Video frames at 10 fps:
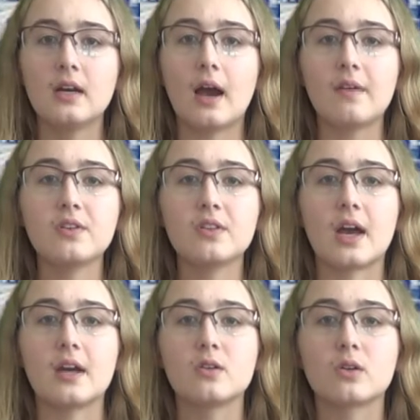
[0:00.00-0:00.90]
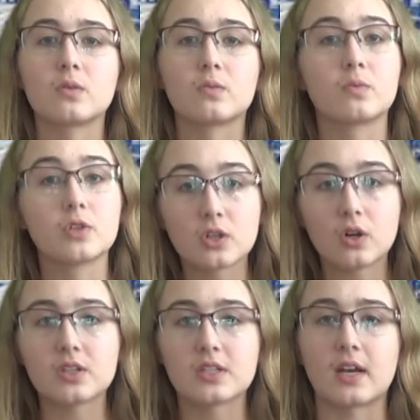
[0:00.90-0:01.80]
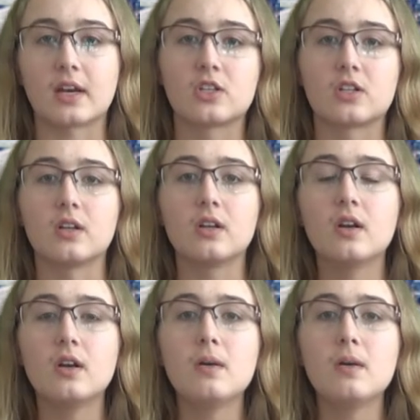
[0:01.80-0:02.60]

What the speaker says: After that, your results section